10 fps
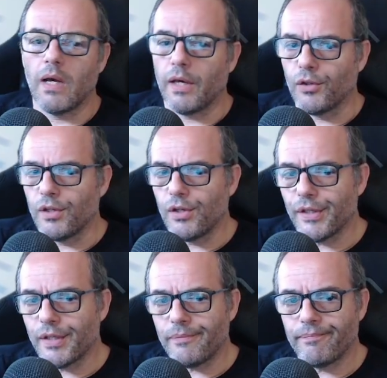and on the
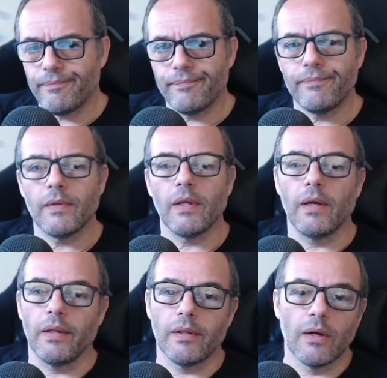other,
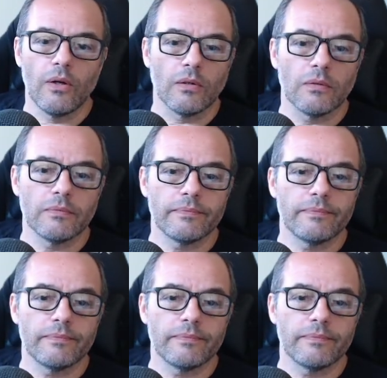enter long.